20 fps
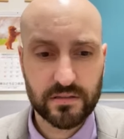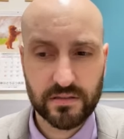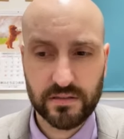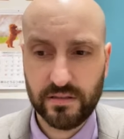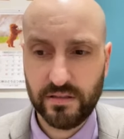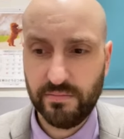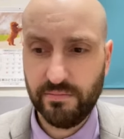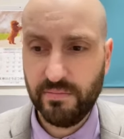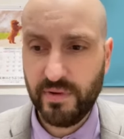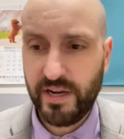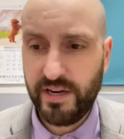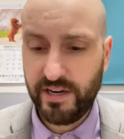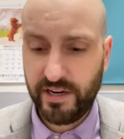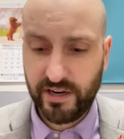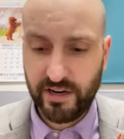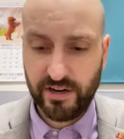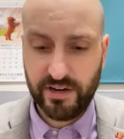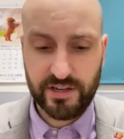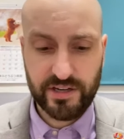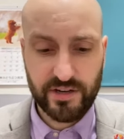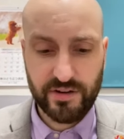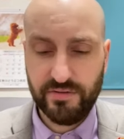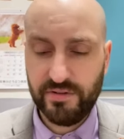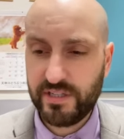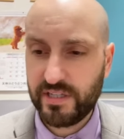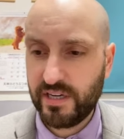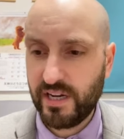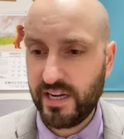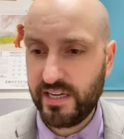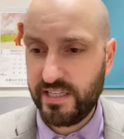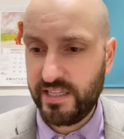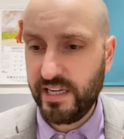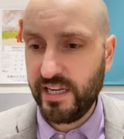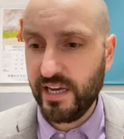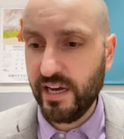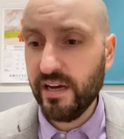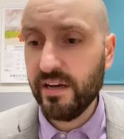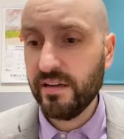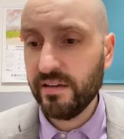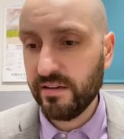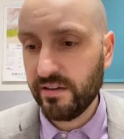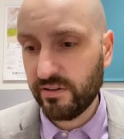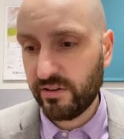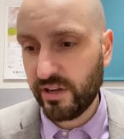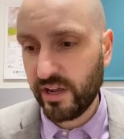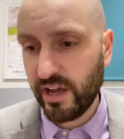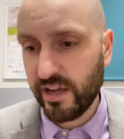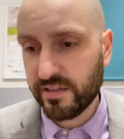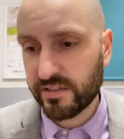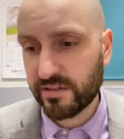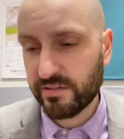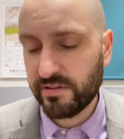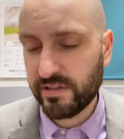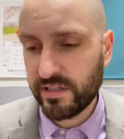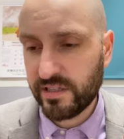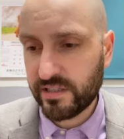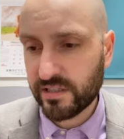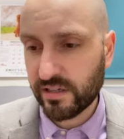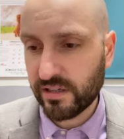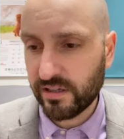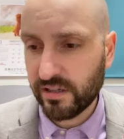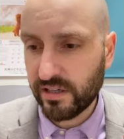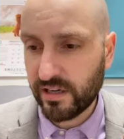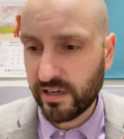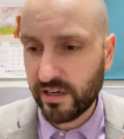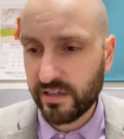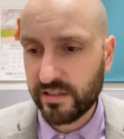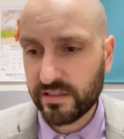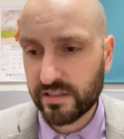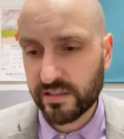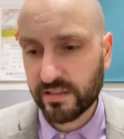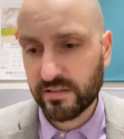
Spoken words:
Might occur to you as an idea. Okay, so it is alert.